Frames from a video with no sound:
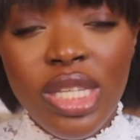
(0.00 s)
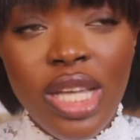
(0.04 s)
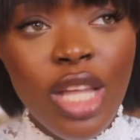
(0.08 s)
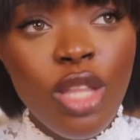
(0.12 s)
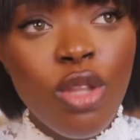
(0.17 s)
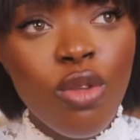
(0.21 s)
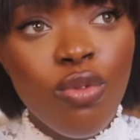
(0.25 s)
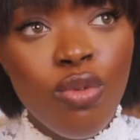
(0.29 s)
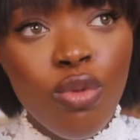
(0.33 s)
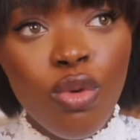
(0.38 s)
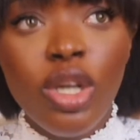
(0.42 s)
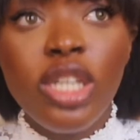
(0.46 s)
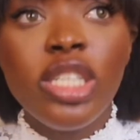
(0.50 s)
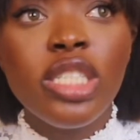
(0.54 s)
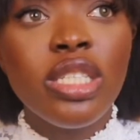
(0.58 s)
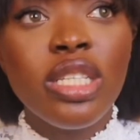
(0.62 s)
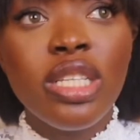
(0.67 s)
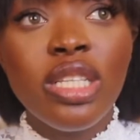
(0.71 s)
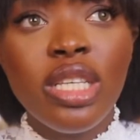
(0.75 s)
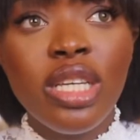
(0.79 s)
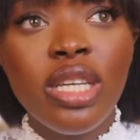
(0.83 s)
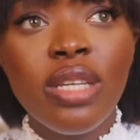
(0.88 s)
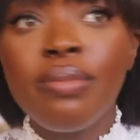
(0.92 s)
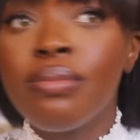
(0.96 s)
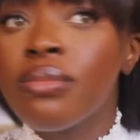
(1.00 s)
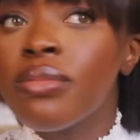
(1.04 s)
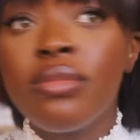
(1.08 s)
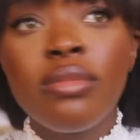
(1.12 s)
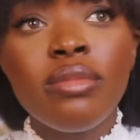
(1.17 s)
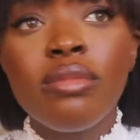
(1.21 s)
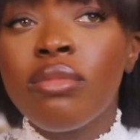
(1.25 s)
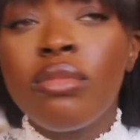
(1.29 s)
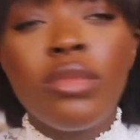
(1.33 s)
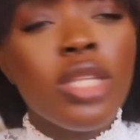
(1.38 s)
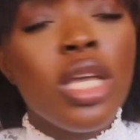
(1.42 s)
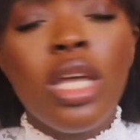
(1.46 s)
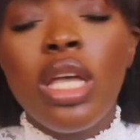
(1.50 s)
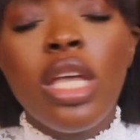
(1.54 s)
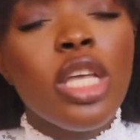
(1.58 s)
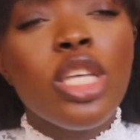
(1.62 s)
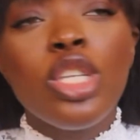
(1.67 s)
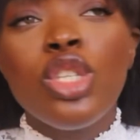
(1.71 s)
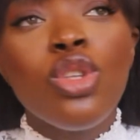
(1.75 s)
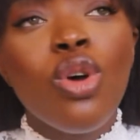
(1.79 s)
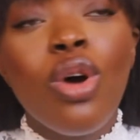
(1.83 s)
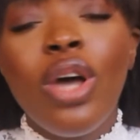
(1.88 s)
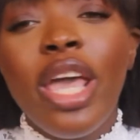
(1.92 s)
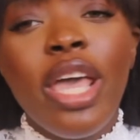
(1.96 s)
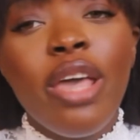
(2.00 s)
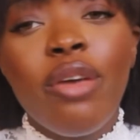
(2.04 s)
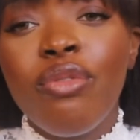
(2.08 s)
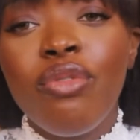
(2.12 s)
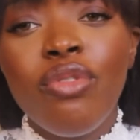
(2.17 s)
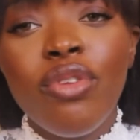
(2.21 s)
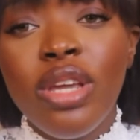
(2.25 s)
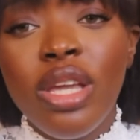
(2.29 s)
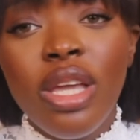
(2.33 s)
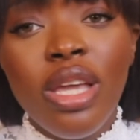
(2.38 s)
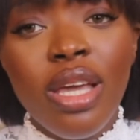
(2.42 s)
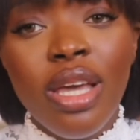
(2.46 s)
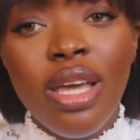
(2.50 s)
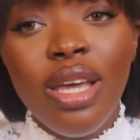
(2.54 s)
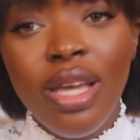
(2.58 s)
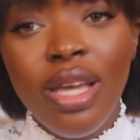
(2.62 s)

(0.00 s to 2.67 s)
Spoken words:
And unfortunately, it's not every